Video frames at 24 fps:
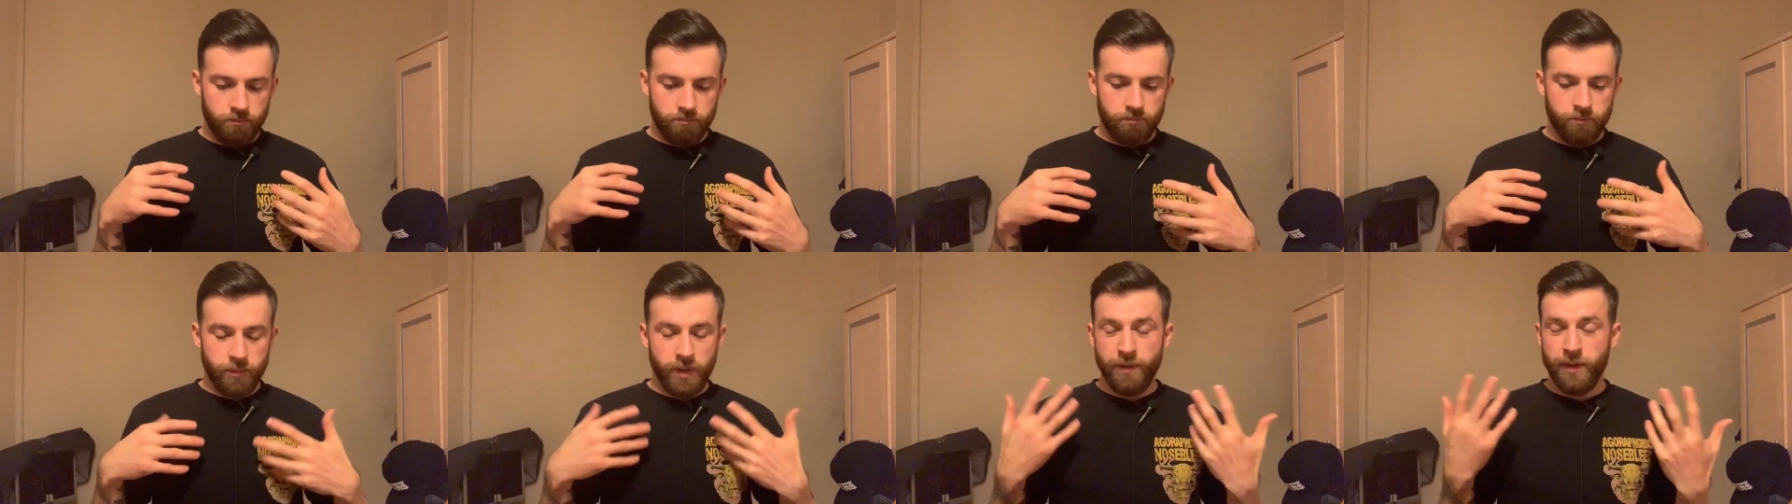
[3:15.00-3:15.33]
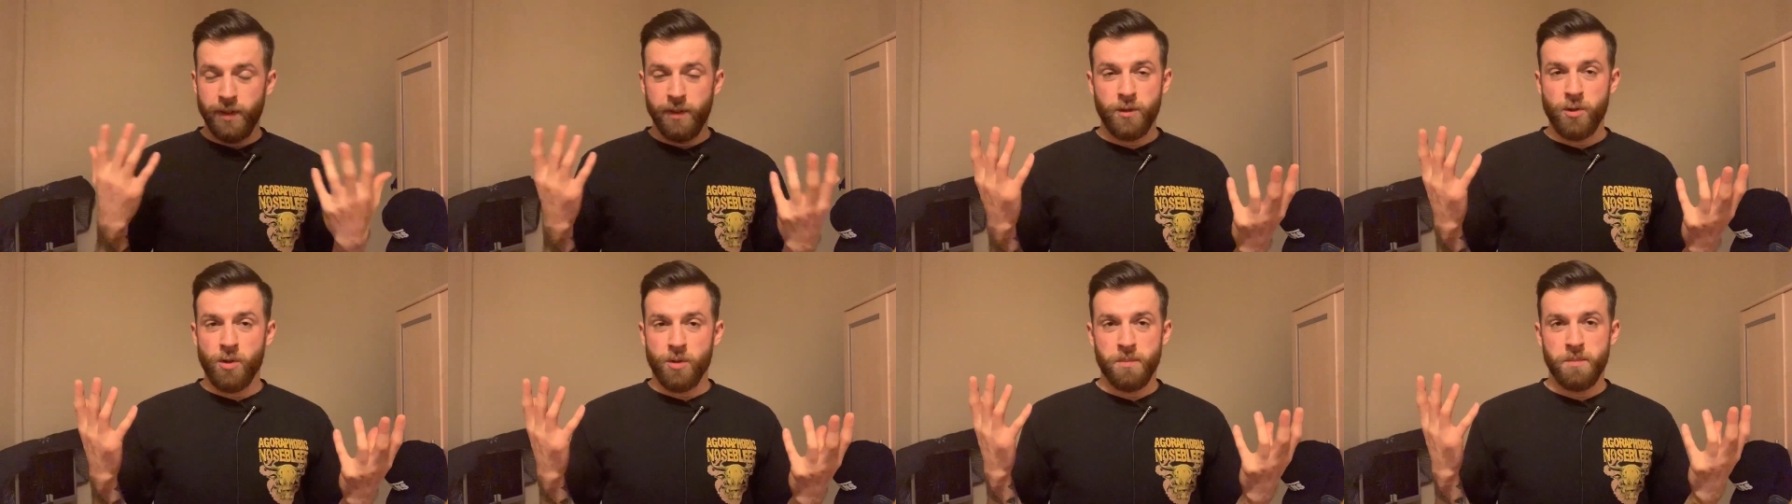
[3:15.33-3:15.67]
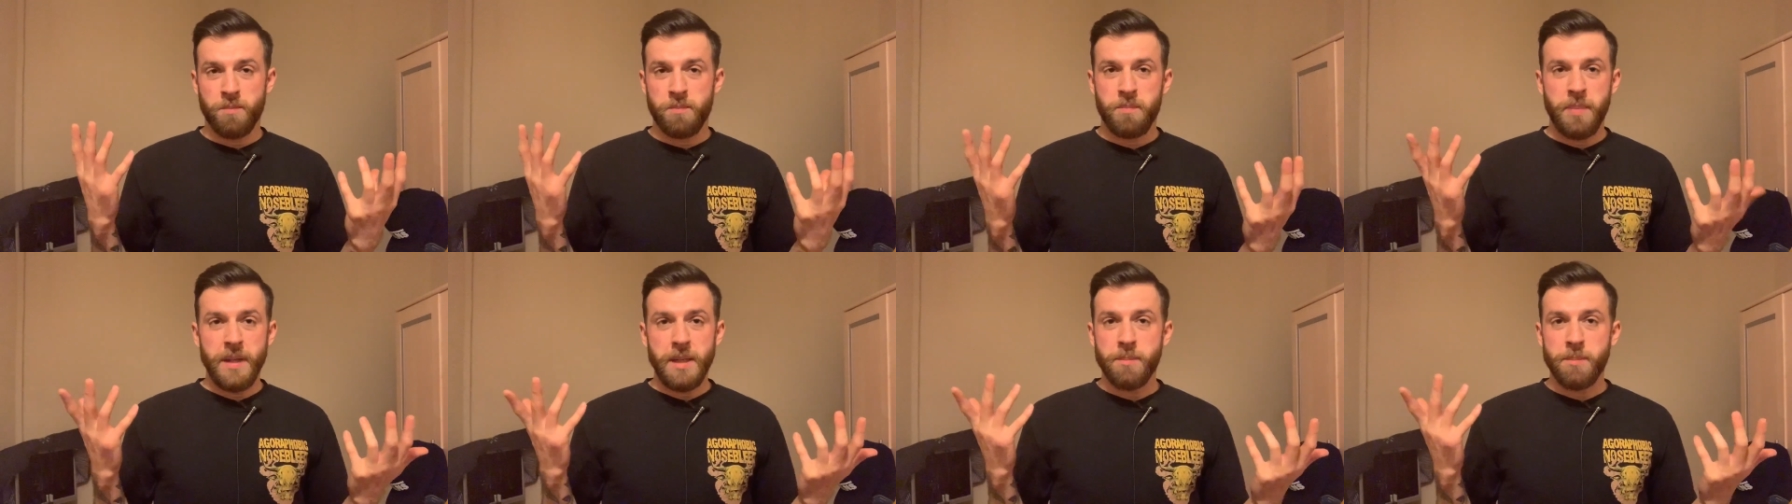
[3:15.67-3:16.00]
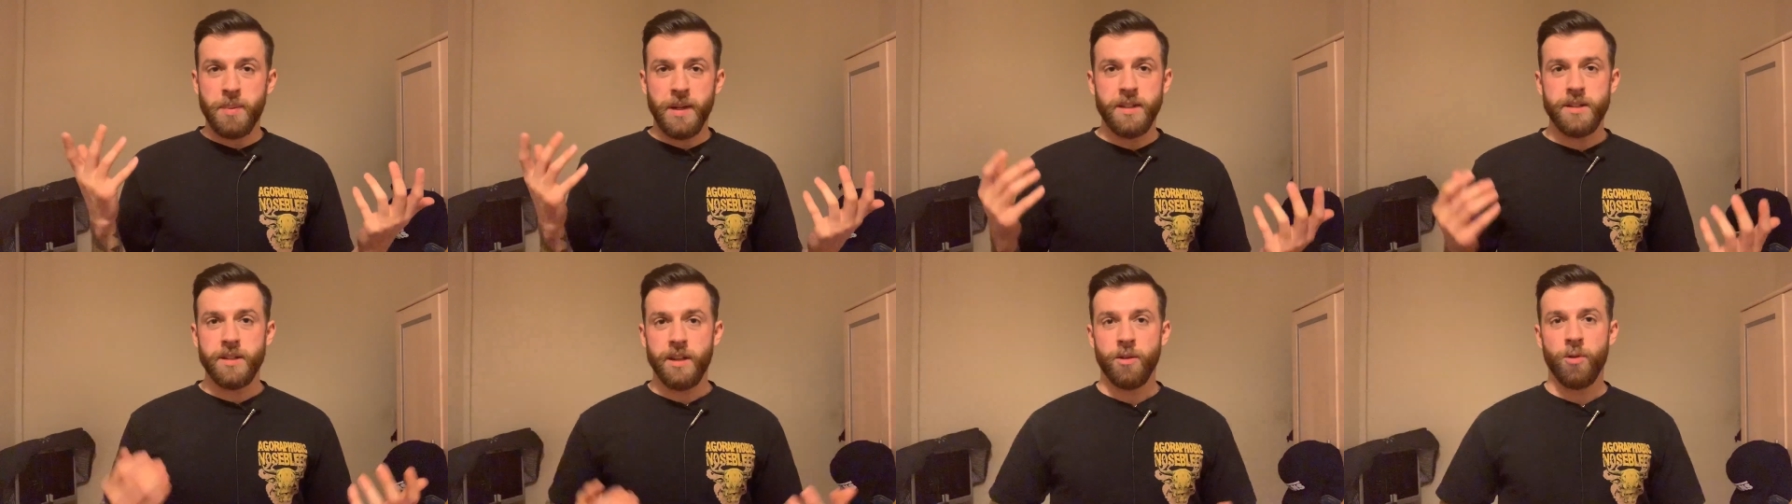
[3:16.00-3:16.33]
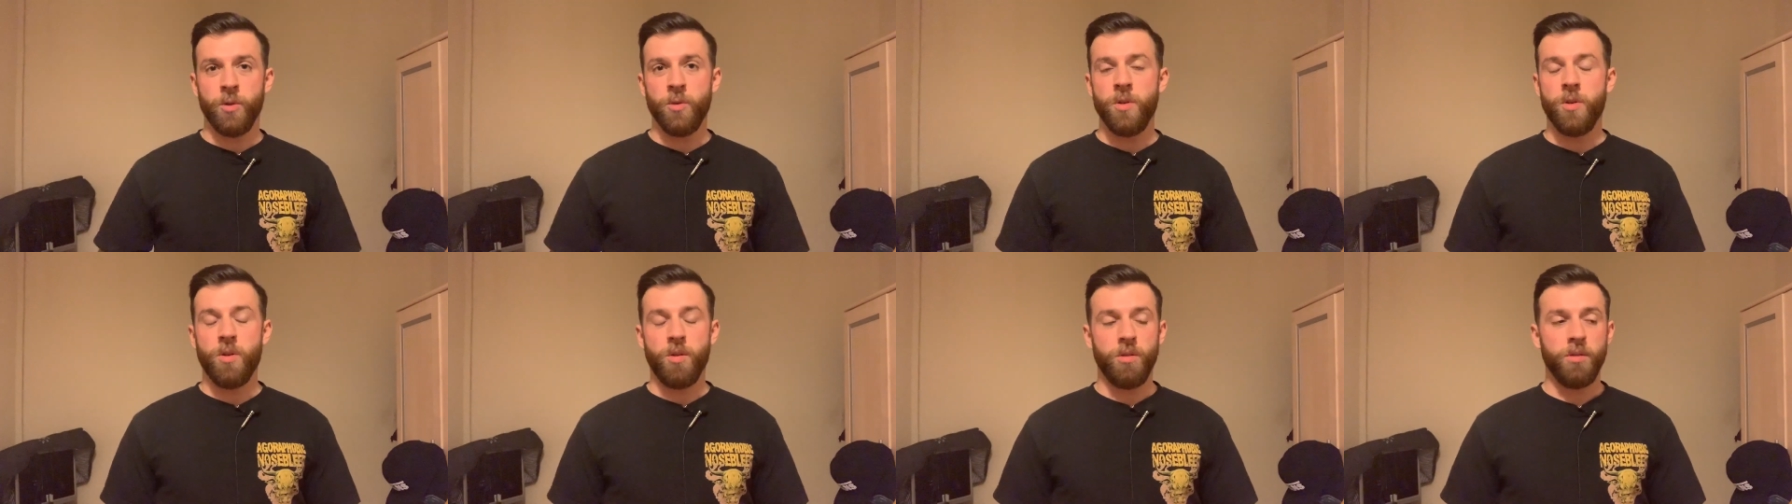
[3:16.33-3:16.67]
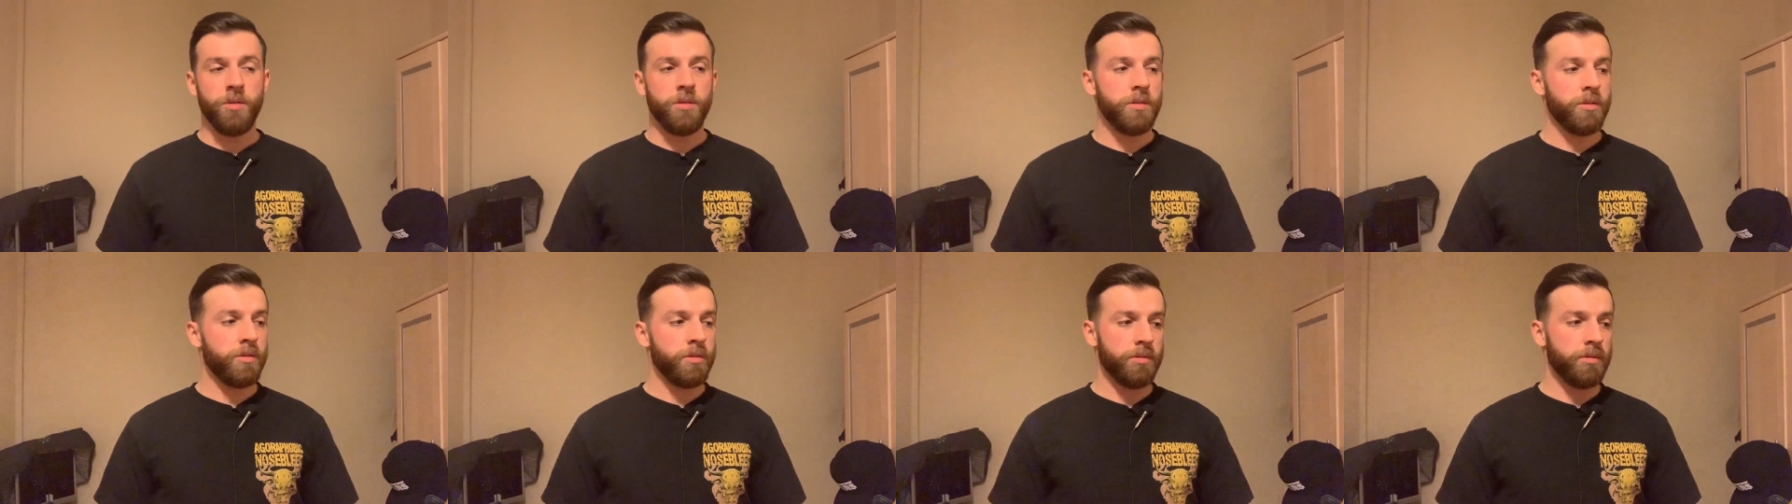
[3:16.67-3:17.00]
whether you've got B P D or not,
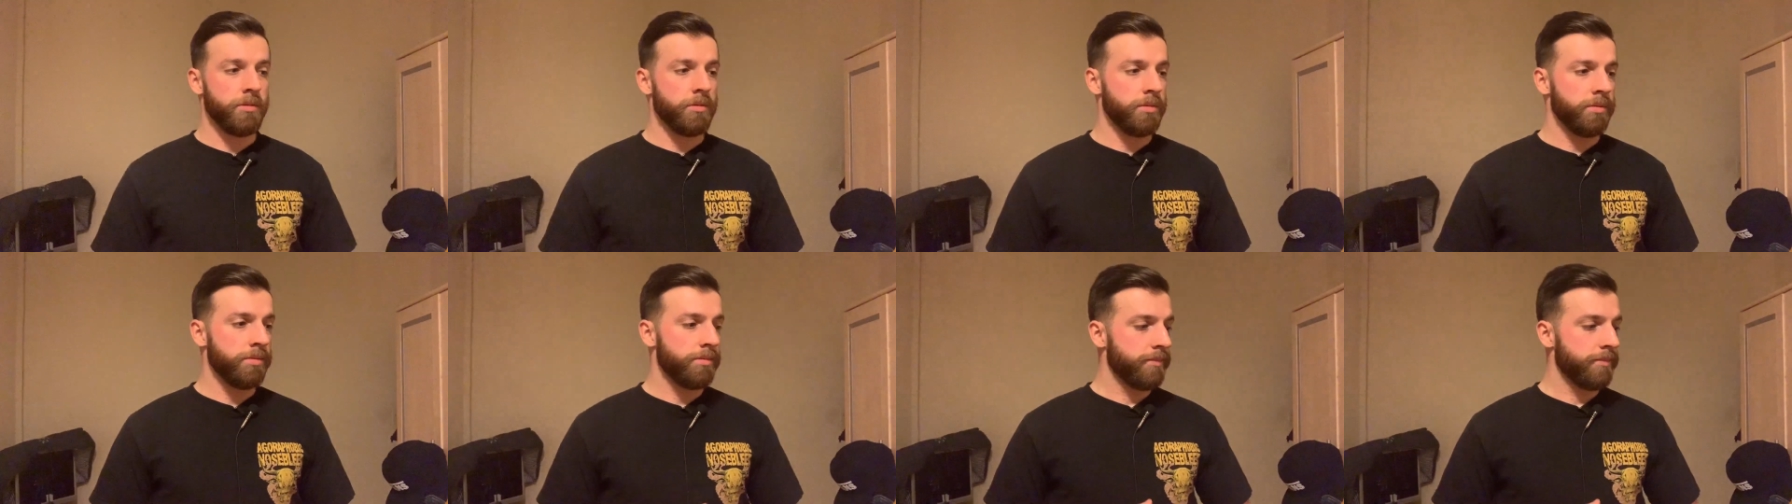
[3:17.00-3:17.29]
or